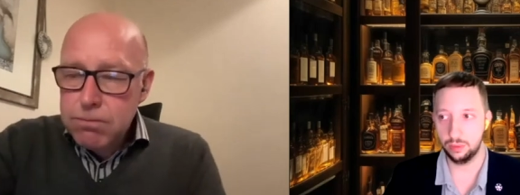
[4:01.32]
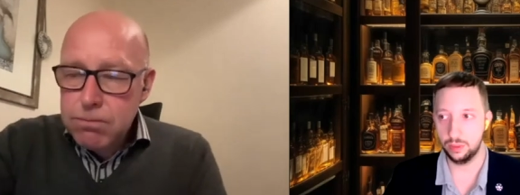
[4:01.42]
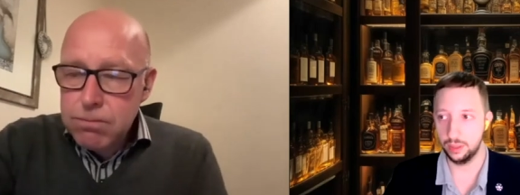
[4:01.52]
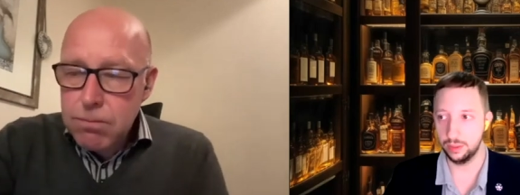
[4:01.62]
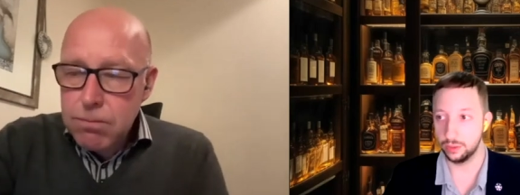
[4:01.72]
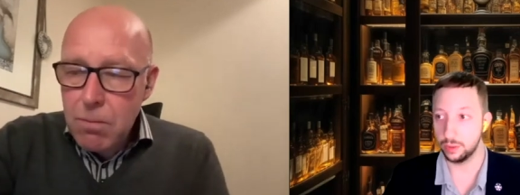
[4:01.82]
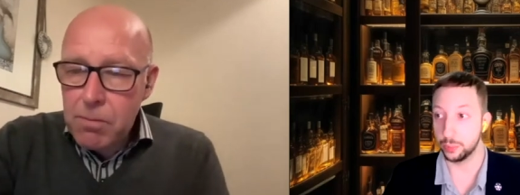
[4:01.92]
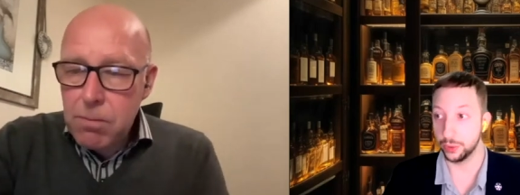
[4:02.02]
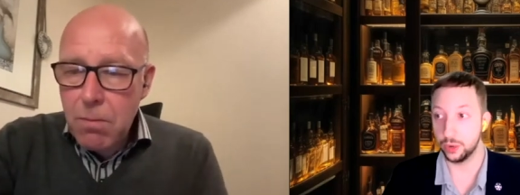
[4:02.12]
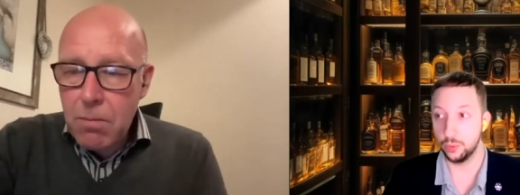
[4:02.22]
Speaker 1: the the
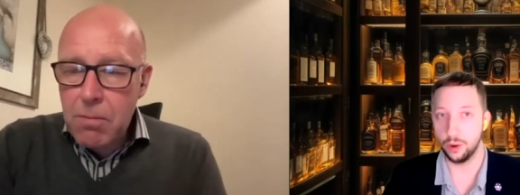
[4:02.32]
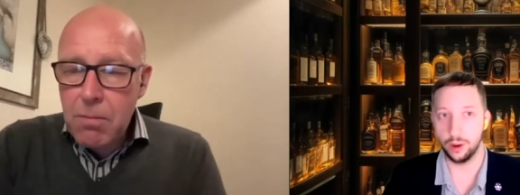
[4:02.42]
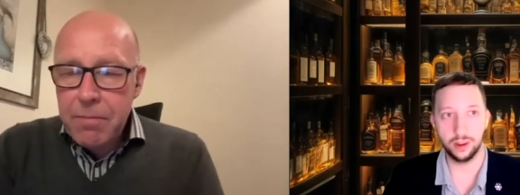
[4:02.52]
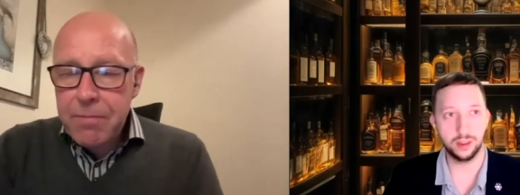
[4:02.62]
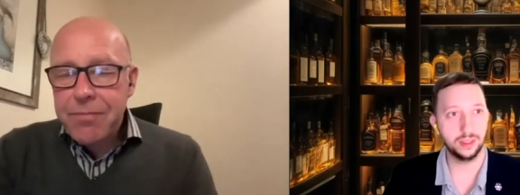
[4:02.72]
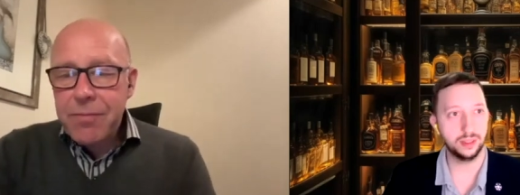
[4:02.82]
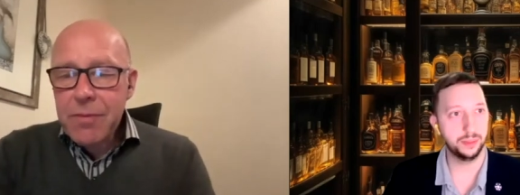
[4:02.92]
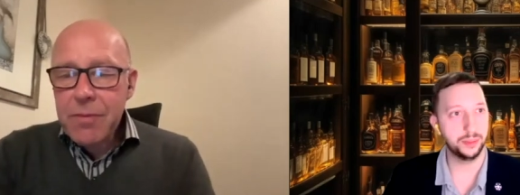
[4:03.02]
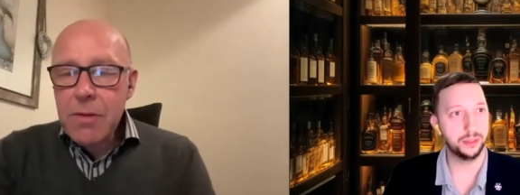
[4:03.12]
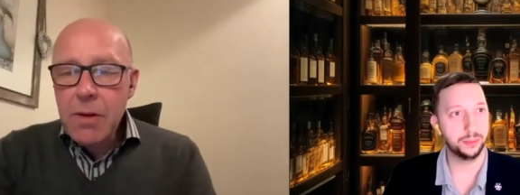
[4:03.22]
brick wall. Let
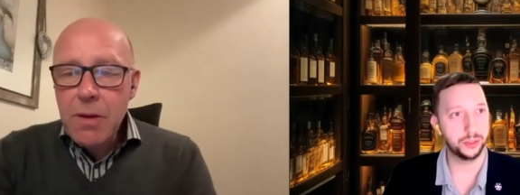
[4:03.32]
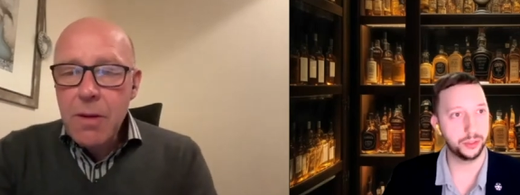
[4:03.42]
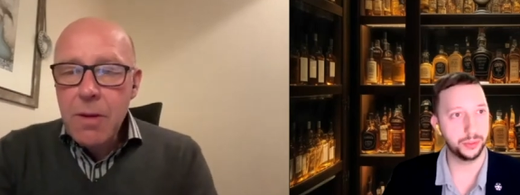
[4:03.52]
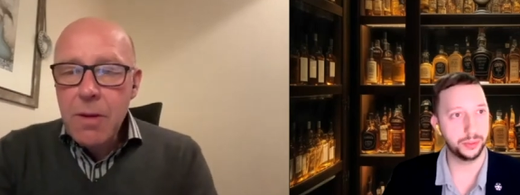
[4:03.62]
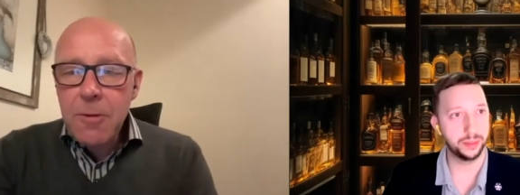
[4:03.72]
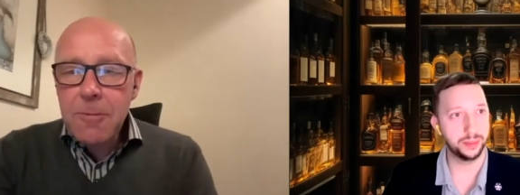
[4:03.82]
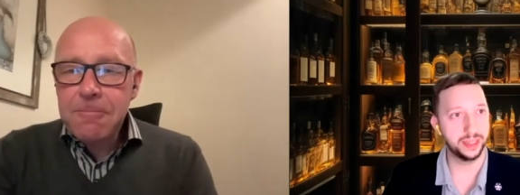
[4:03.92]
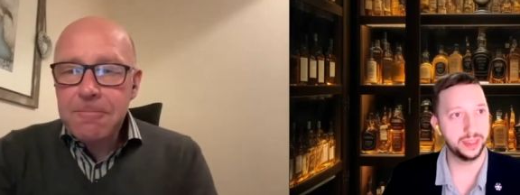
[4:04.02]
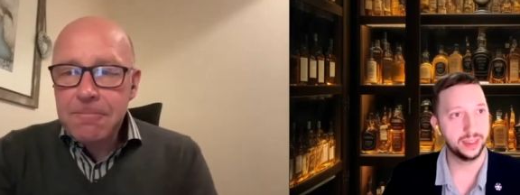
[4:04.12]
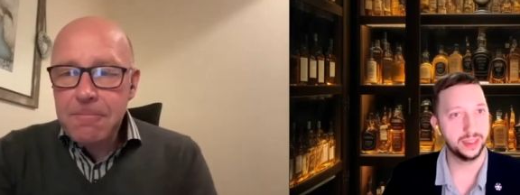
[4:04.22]
me let me show you what I
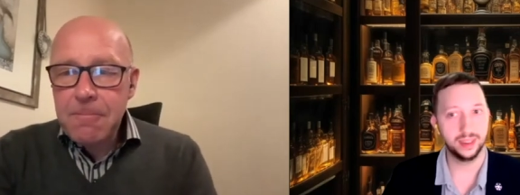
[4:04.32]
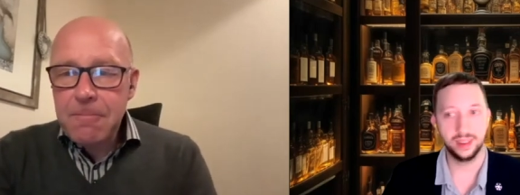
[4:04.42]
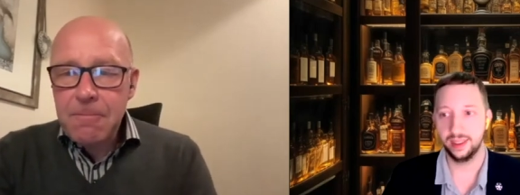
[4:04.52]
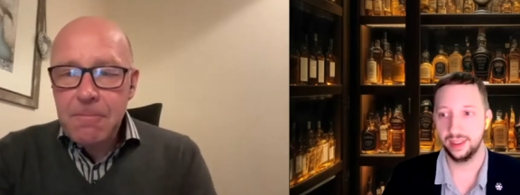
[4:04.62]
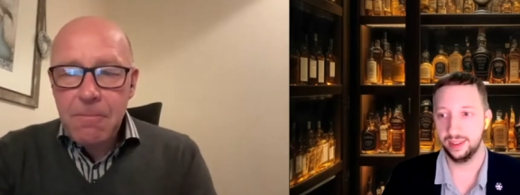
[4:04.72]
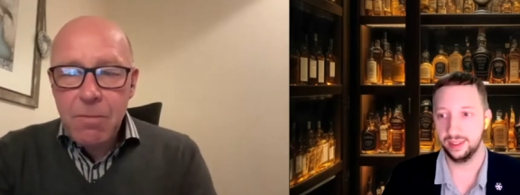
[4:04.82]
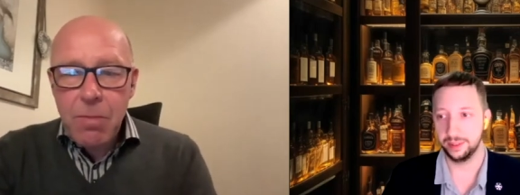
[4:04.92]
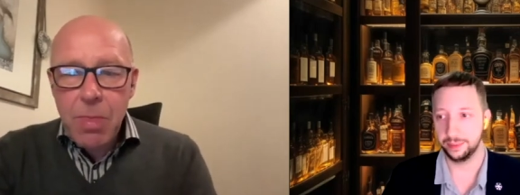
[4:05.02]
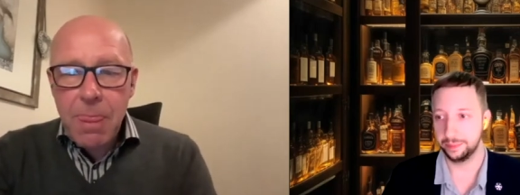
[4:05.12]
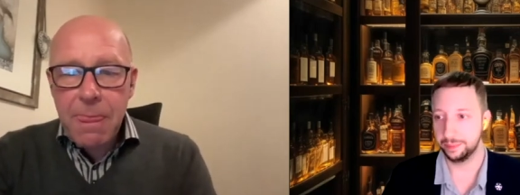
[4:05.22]
mean.
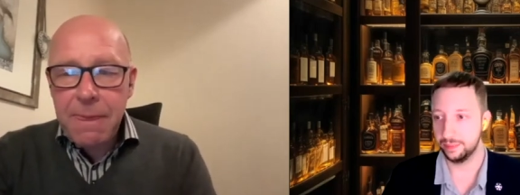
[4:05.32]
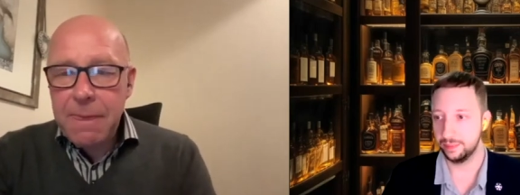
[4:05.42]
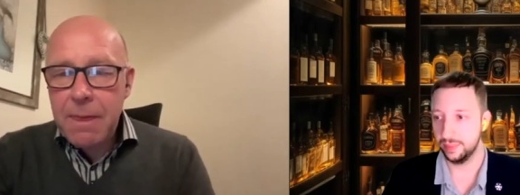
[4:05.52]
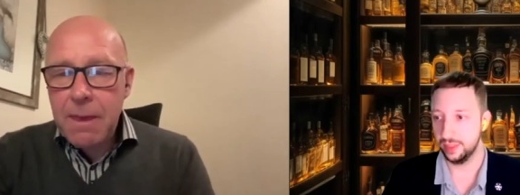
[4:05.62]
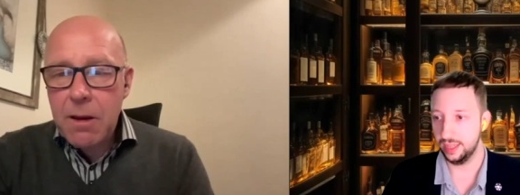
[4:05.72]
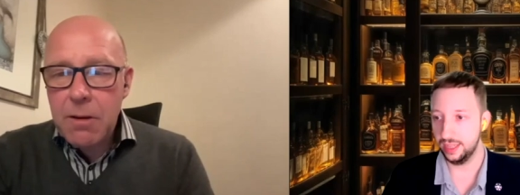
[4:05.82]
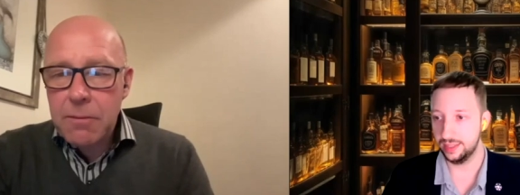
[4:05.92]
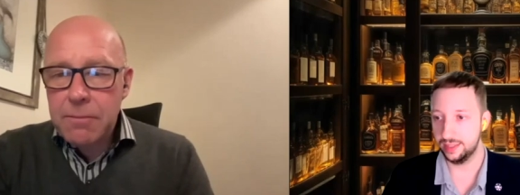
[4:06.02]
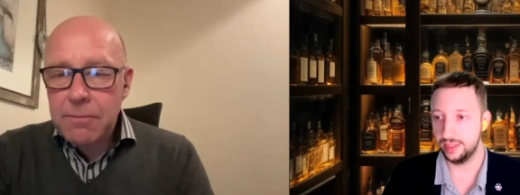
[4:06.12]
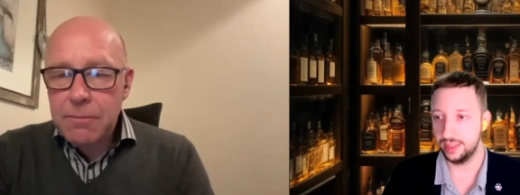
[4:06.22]
Um,
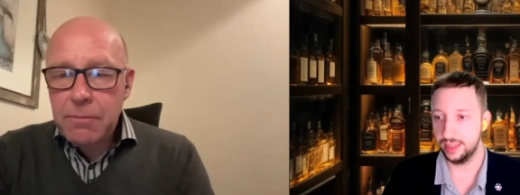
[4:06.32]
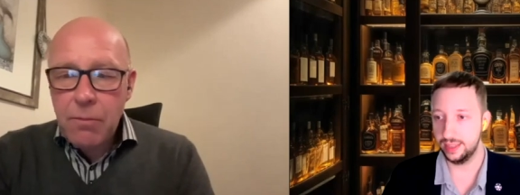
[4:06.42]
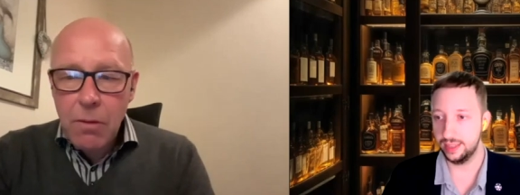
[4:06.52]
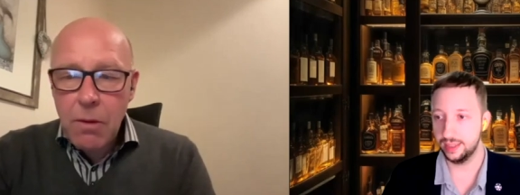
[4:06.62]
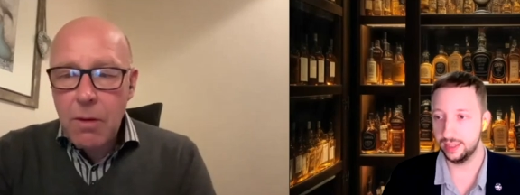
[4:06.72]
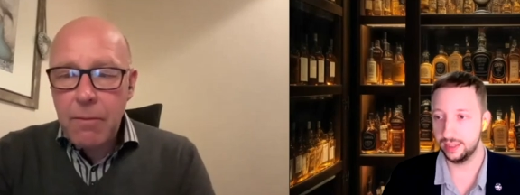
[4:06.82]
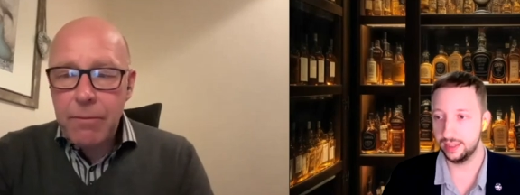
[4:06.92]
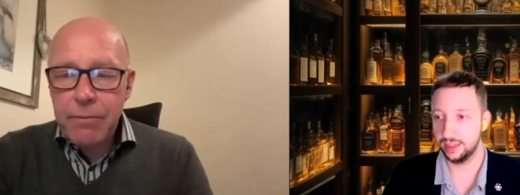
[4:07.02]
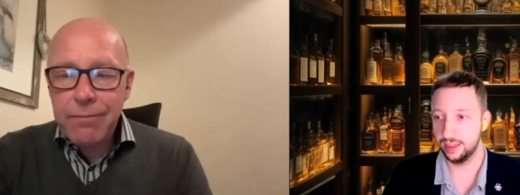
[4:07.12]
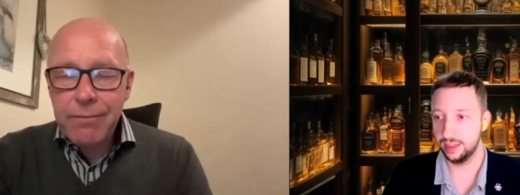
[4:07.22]
it's the
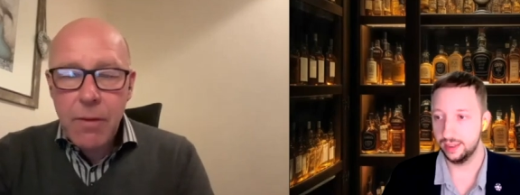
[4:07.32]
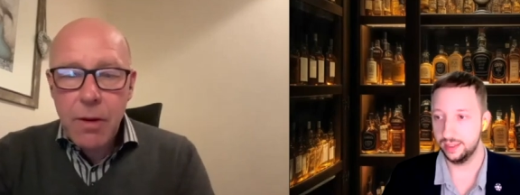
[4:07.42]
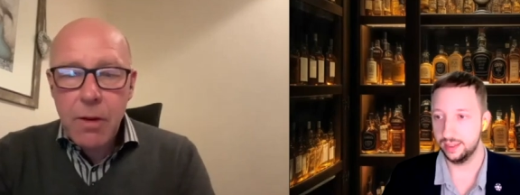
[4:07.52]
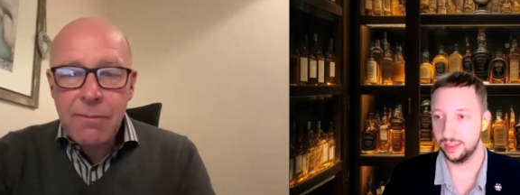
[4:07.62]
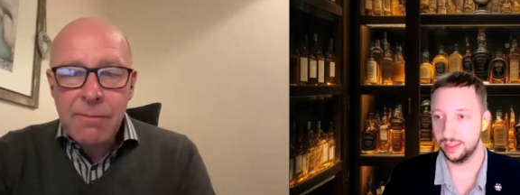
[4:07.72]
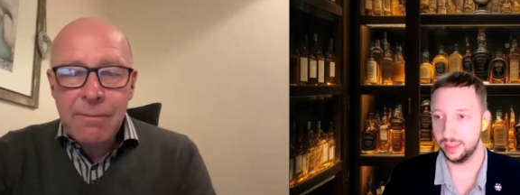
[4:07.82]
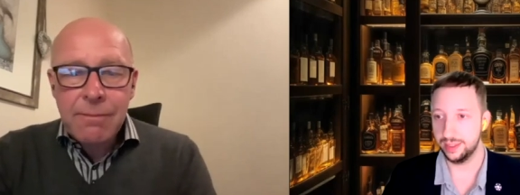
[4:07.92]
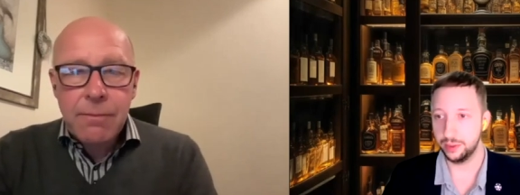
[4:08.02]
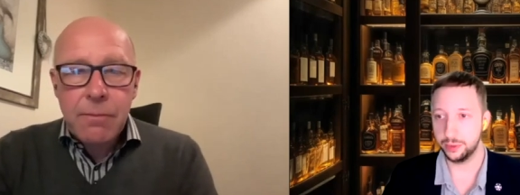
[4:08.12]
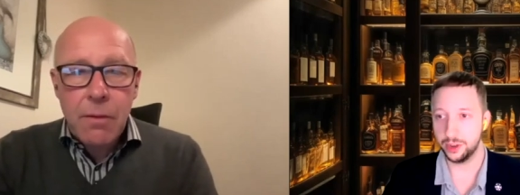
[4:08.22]
the I
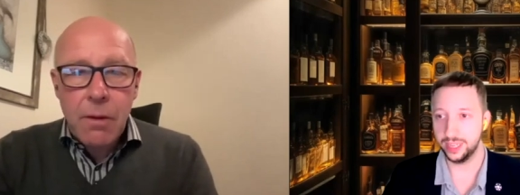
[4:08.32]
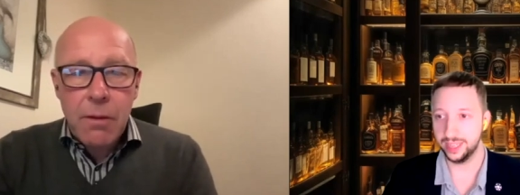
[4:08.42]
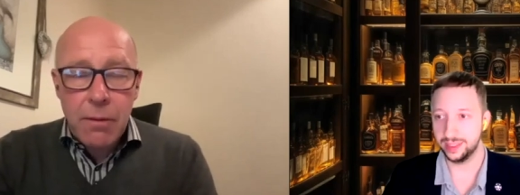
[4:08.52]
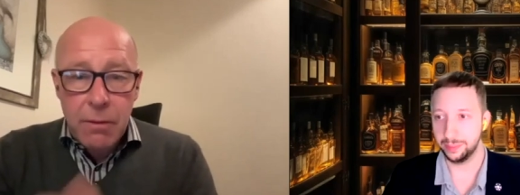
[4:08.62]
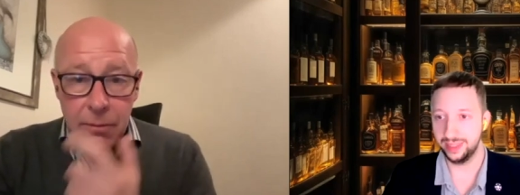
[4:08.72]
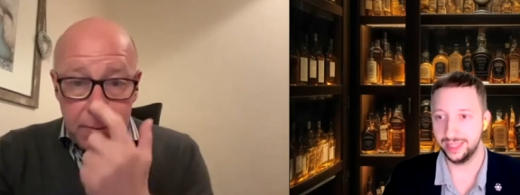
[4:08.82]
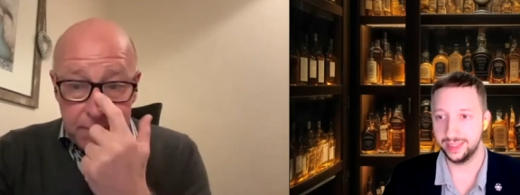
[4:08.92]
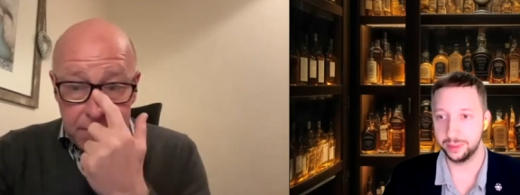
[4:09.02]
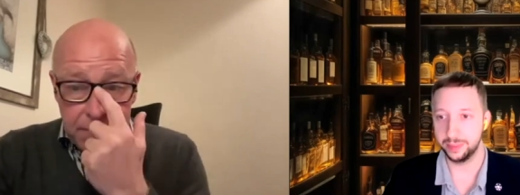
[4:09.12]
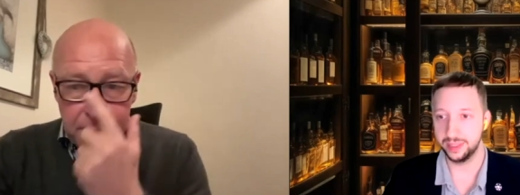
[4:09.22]
think we're calling it the
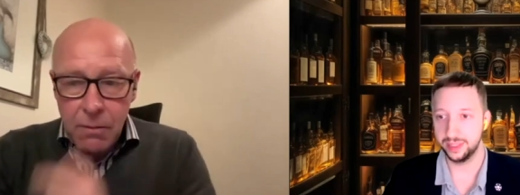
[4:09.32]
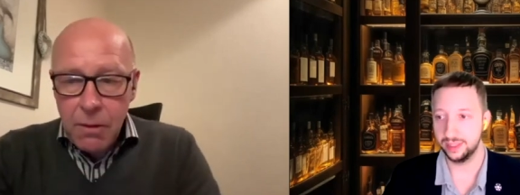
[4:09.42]
plenum.